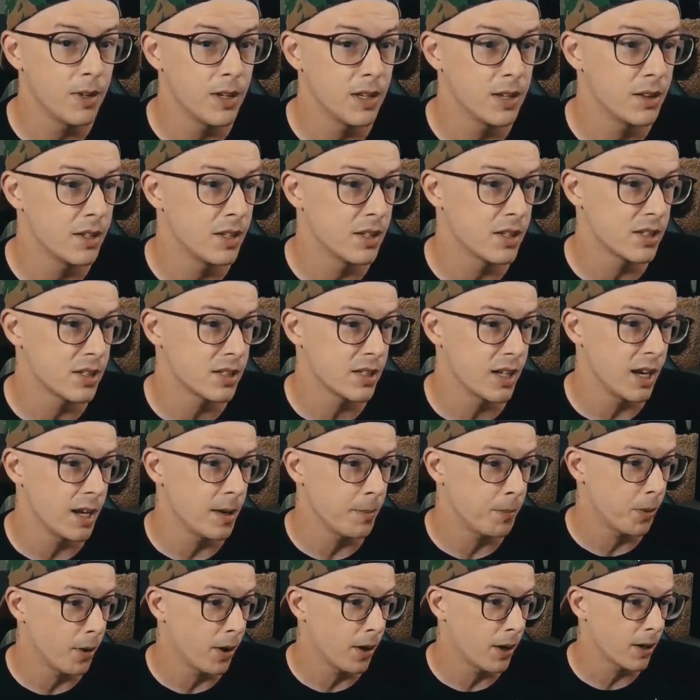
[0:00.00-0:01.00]
in this skate
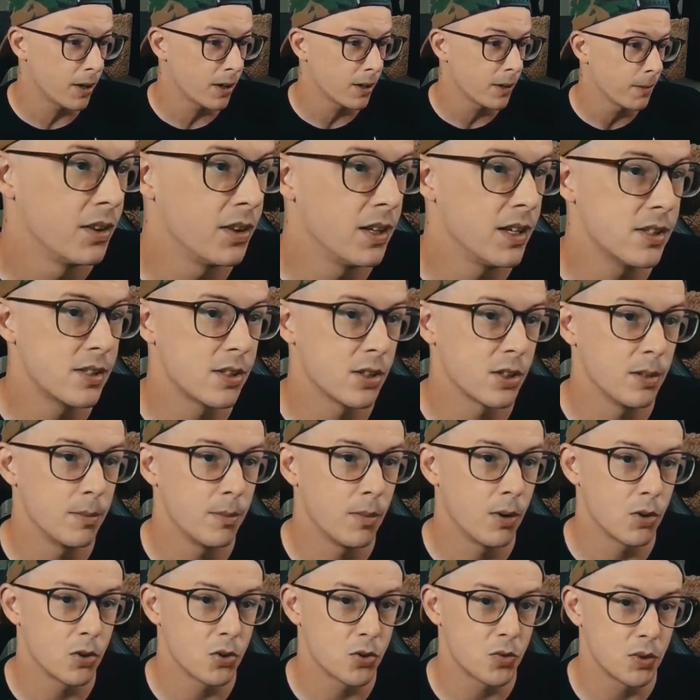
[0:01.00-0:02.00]
park, these are the
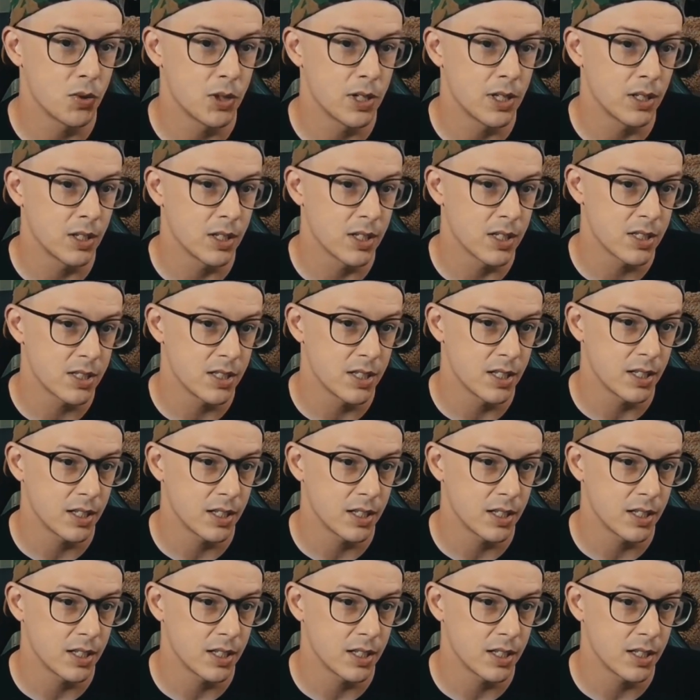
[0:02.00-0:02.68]
most realistic,